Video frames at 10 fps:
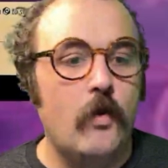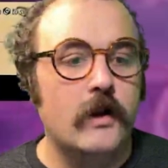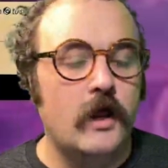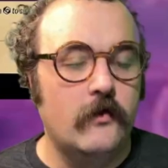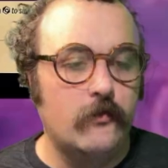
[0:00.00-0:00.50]

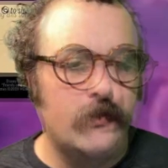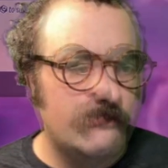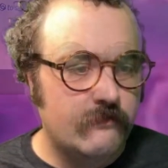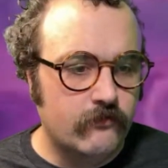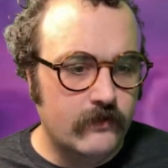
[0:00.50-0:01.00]
other one.
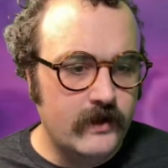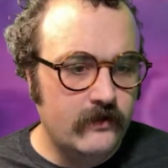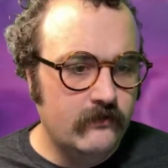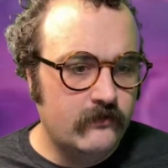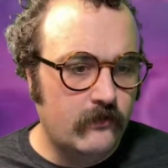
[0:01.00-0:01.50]

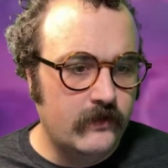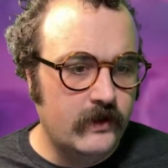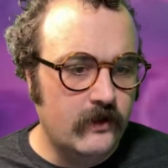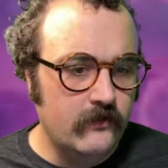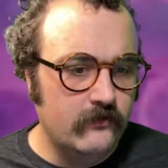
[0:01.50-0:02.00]
Friends on the
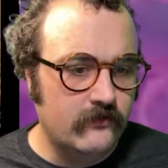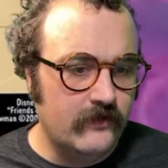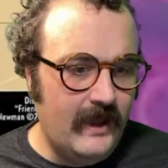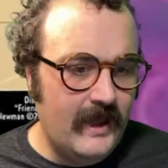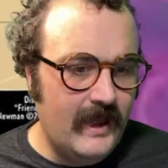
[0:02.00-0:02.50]
other
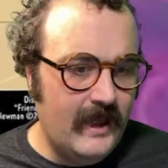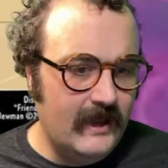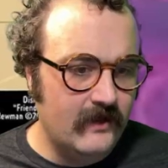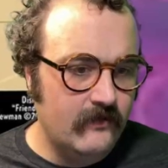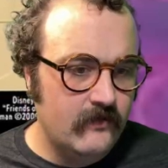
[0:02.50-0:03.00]
side.
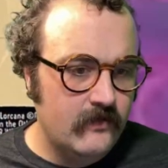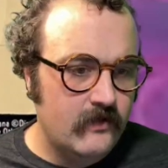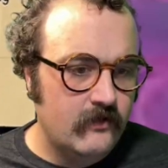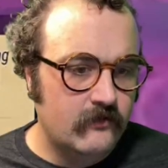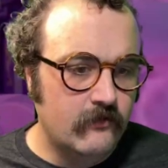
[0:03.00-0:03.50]

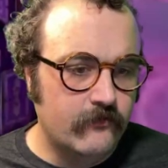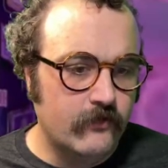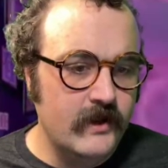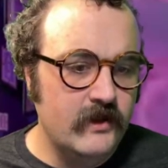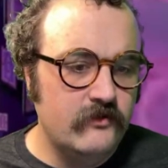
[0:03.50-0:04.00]
So
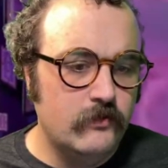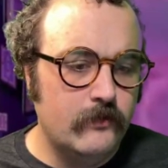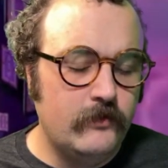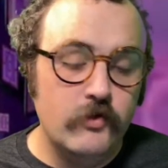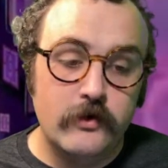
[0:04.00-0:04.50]
friends,
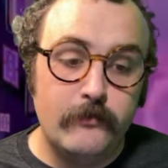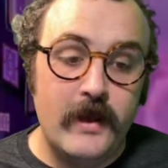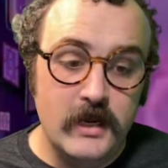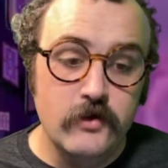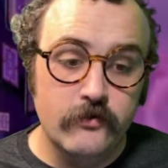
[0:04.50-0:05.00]
you could pay
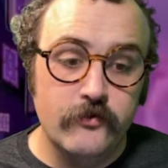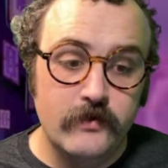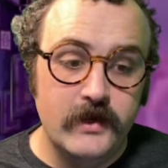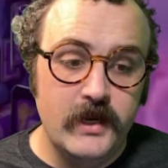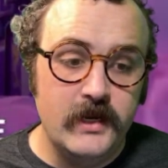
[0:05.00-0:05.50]
your 3
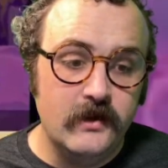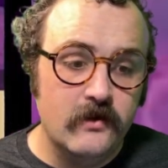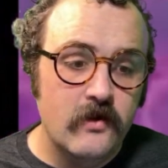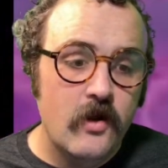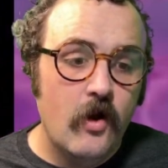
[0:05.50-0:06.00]
ink.
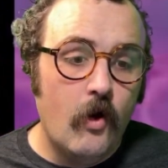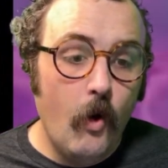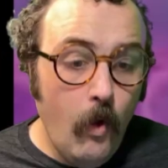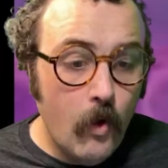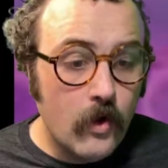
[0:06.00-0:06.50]

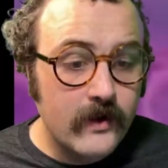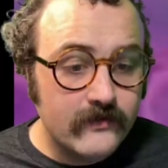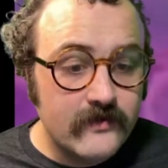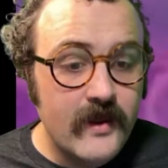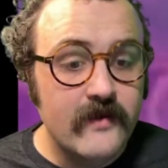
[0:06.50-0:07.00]
Or it
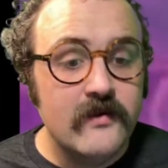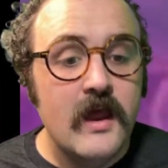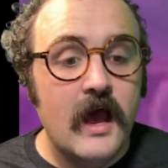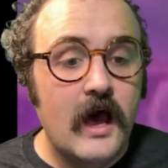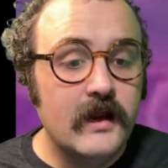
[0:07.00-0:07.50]
says
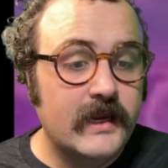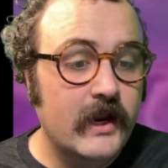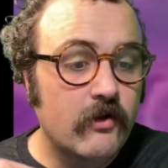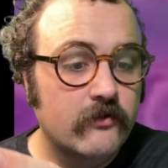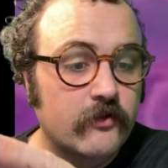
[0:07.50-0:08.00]
a
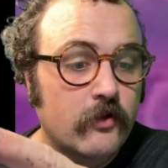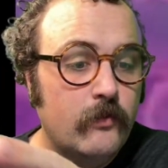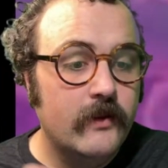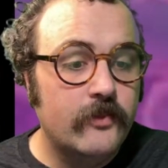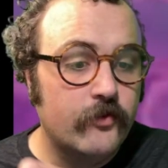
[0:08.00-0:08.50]
character
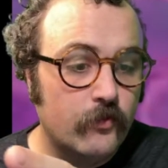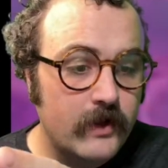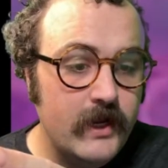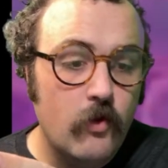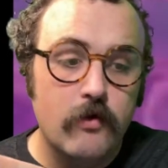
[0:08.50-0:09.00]
with 3
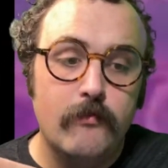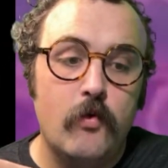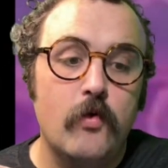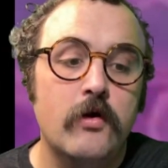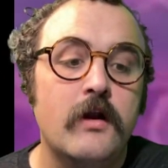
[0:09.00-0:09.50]
or
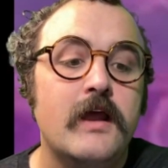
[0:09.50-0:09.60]
more,